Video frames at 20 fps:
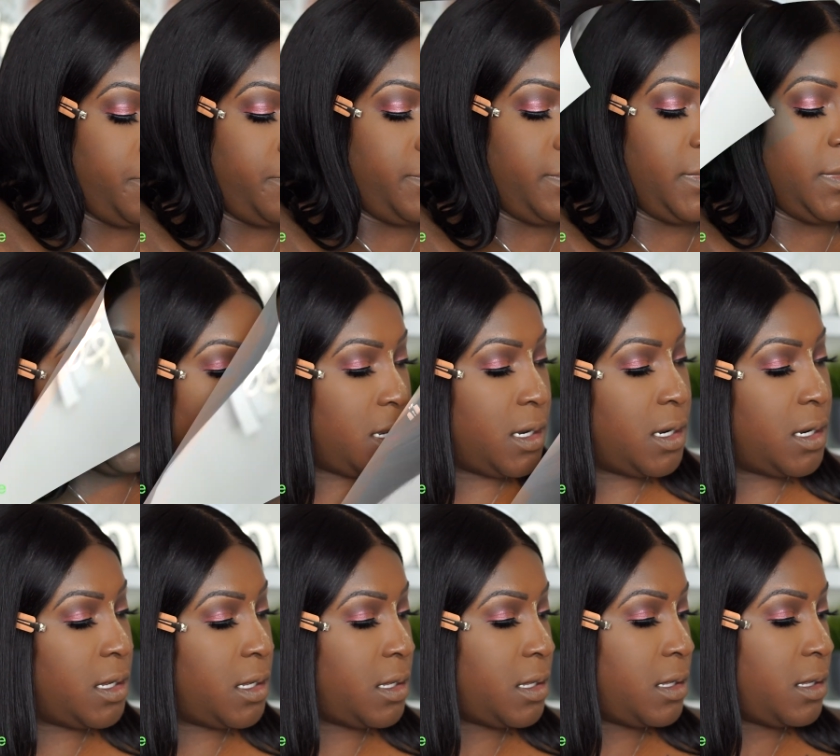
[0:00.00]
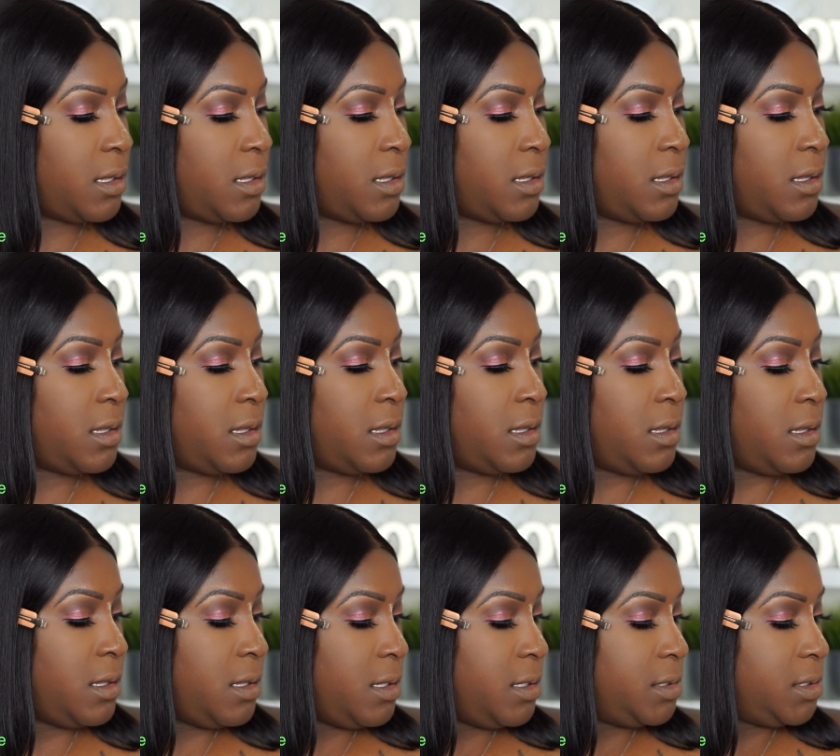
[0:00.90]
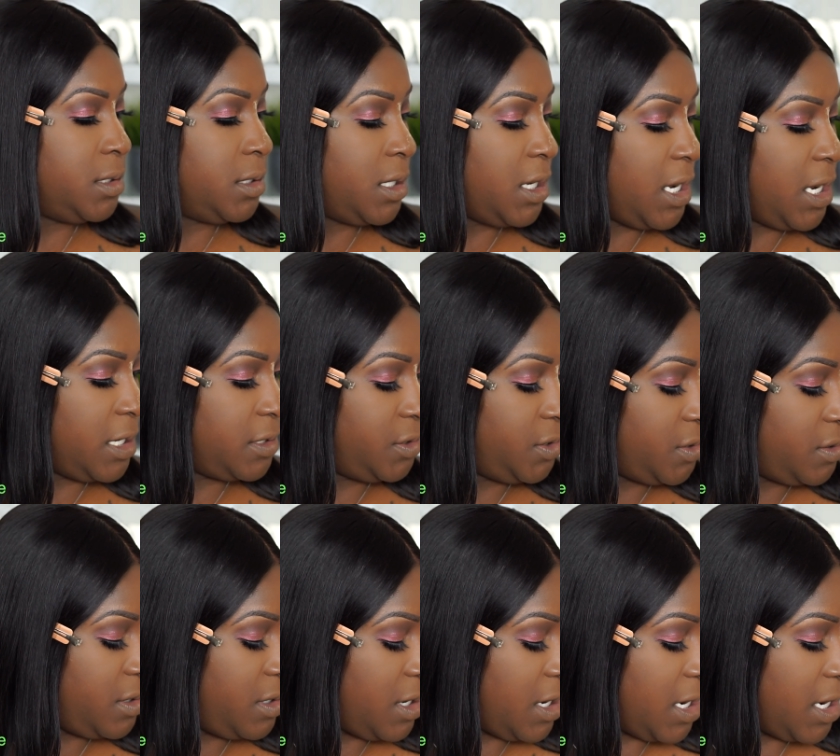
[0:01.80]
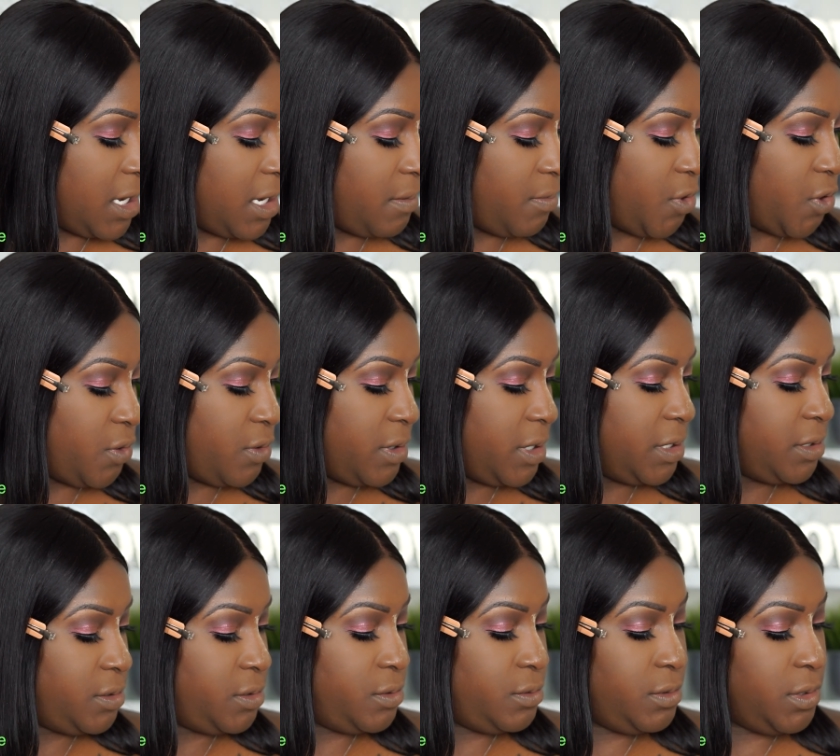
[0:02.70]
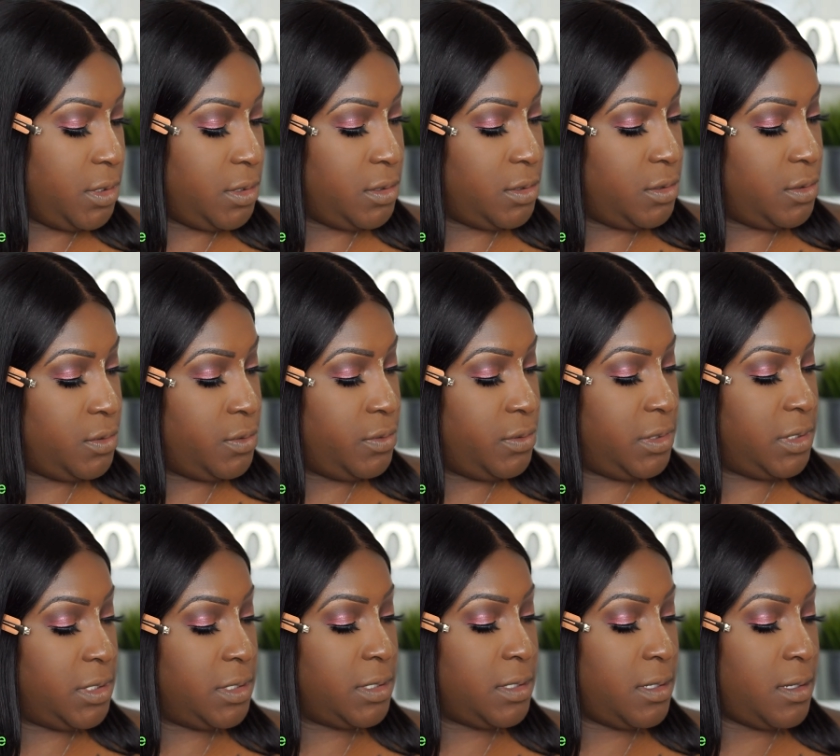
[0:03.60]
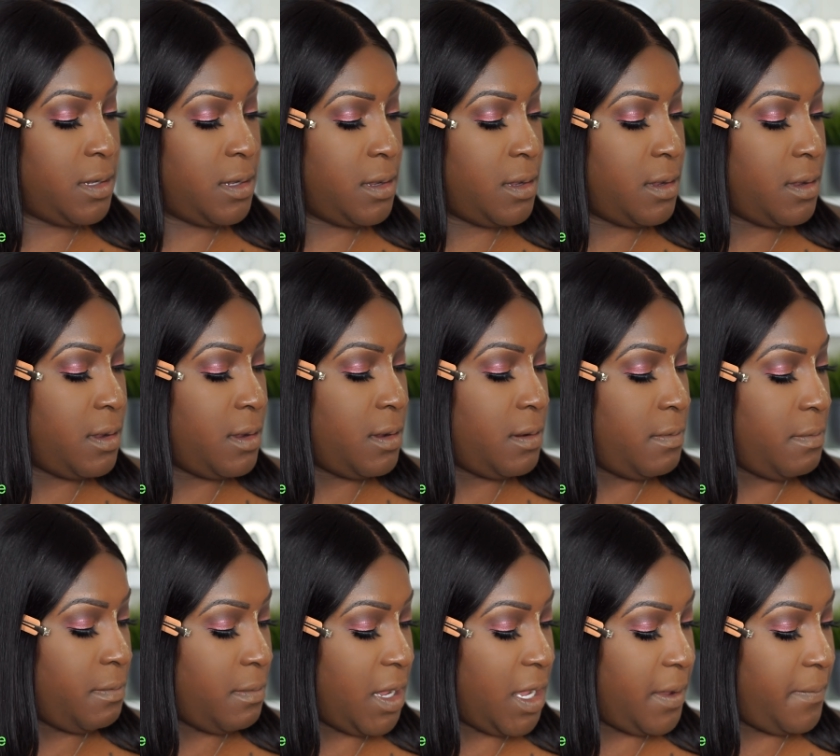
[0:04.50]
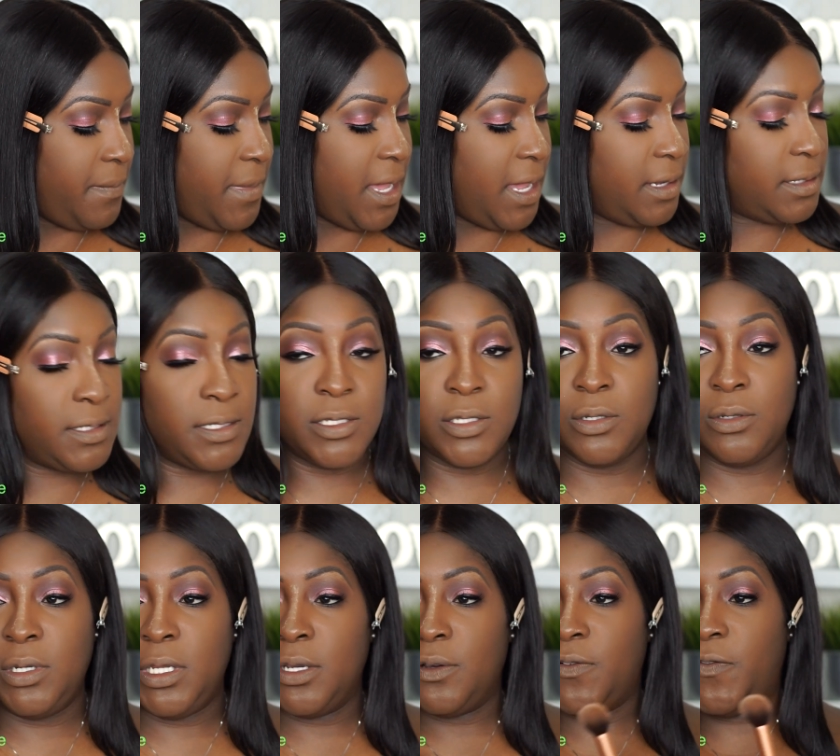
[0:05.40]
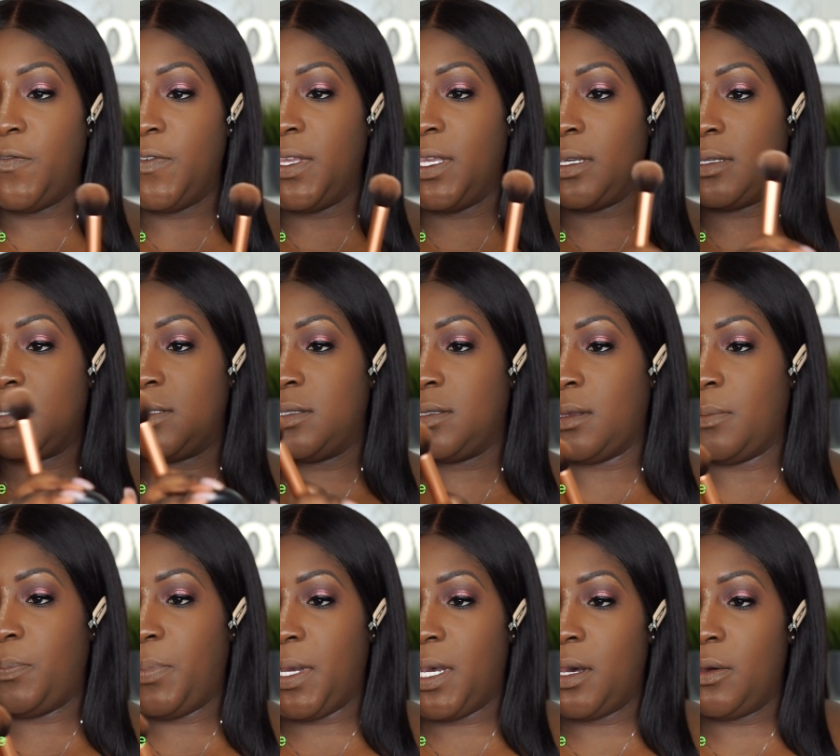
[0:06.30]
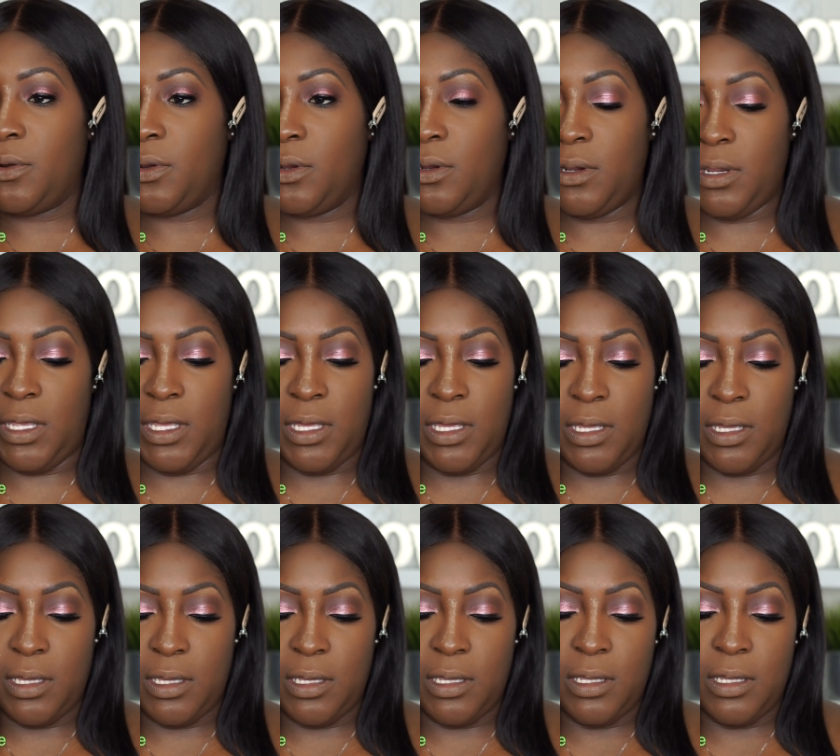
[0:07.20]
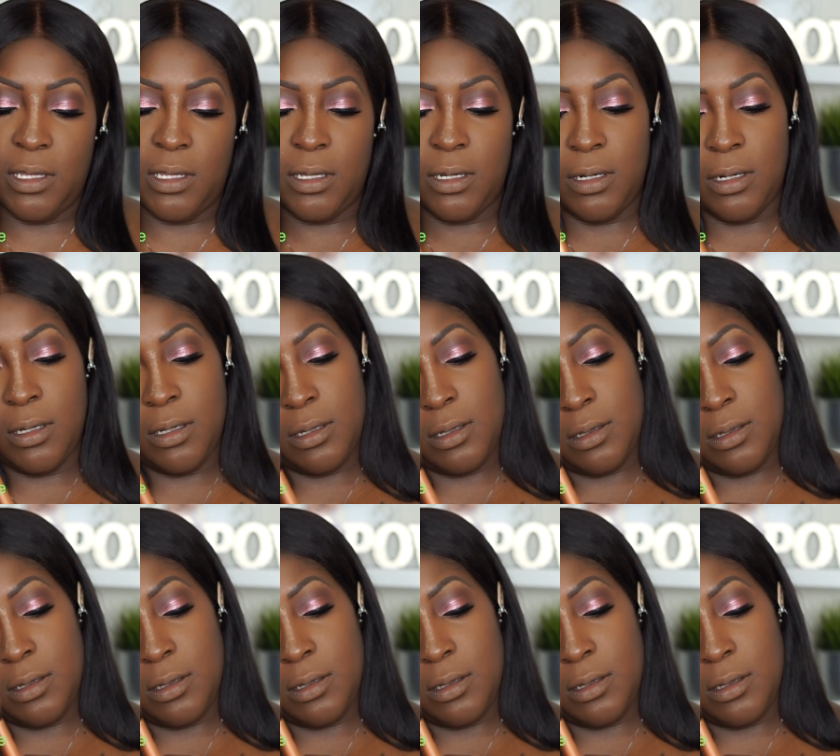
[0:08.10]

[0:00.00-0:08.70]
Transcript: And to contour, I am going to use my MAC Studio Fix powder in